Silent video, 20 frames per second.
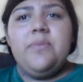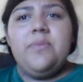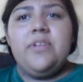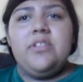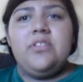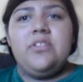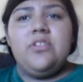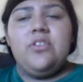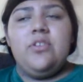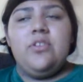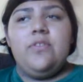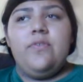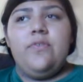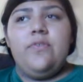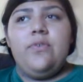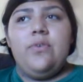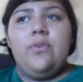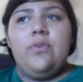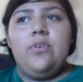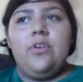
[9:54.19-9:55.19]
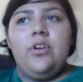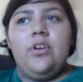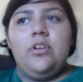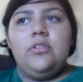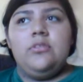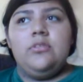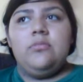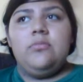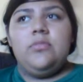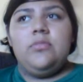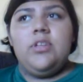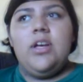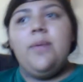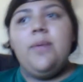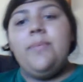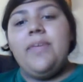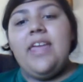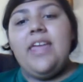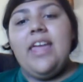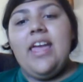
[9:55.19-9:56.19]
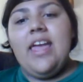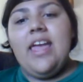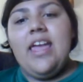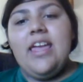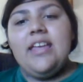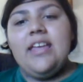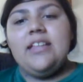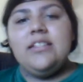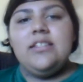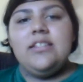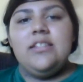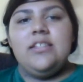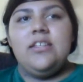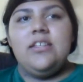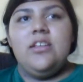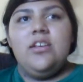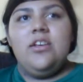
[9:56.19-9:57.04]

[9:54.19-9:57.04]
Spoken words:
It's good for cupcakes.